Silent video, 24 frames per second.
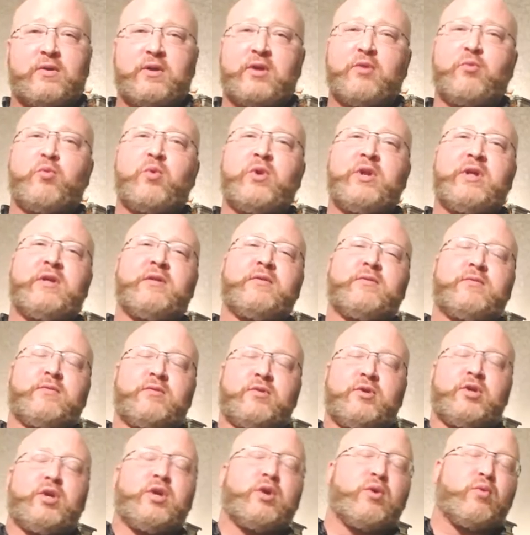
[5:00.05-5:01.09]
And when it
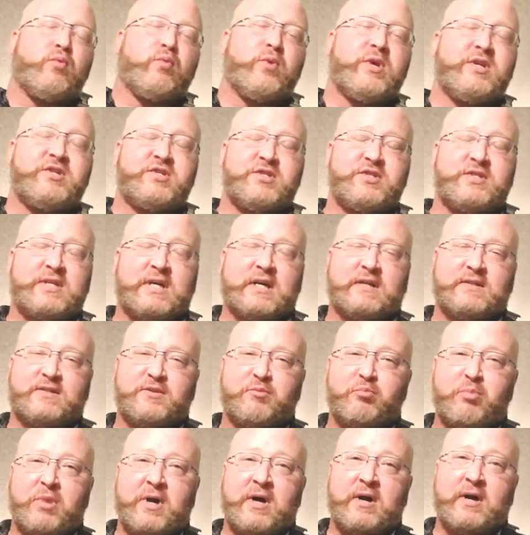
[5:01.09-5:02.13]
reaches out to
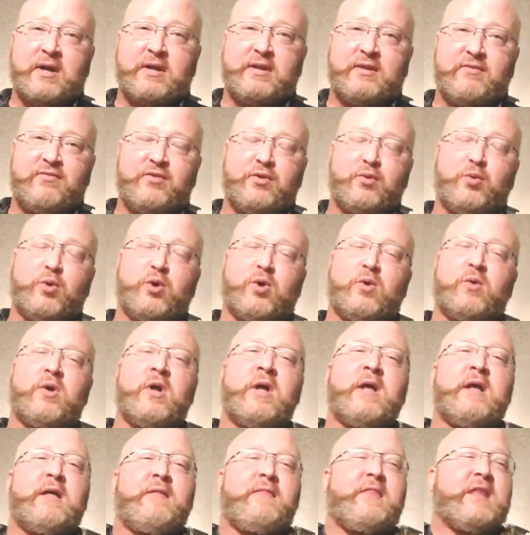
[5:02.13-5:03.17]
bind, if you will,
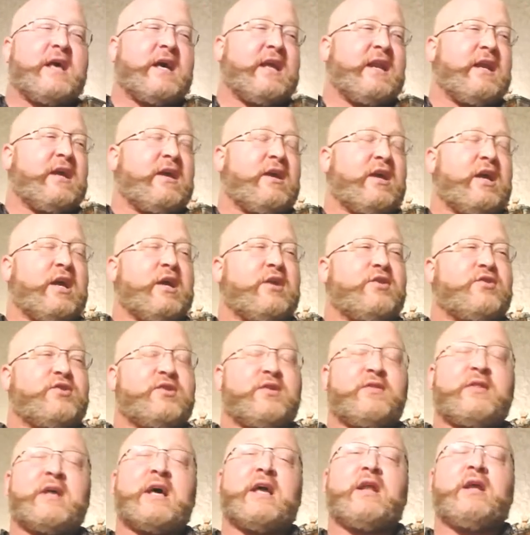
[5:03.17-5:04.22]
that to
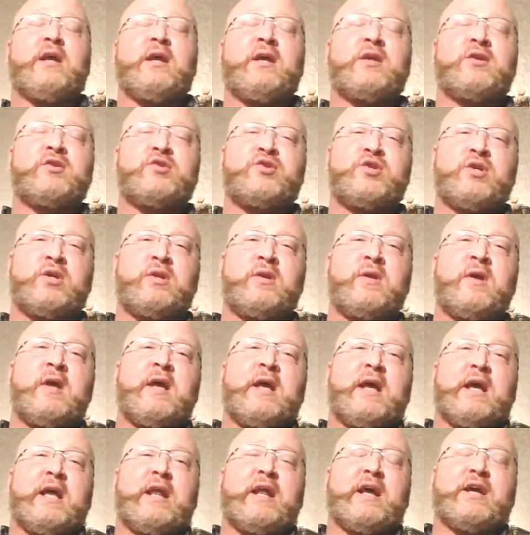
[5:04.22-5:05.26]
that antigen,
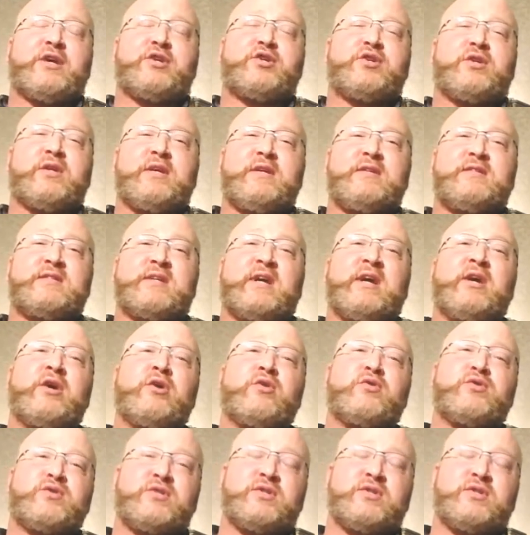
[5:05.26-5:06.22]
it actually tears the